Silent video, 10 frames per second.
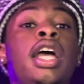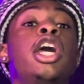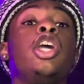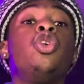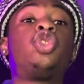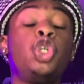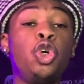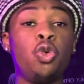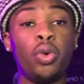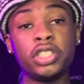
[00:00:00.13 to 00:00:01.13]

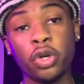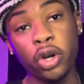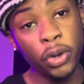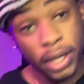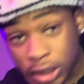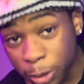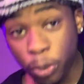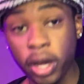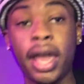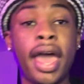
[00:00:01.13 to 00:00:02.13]
YouTube, what's going on? It's your
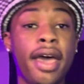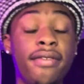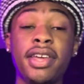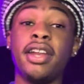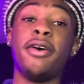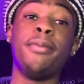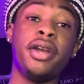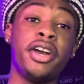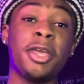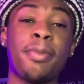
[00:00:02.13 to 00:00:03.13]
boy Evan
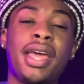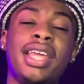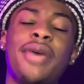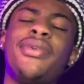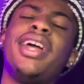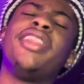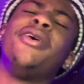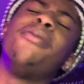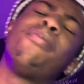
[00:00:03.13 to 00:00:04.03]
Amiri. You better give another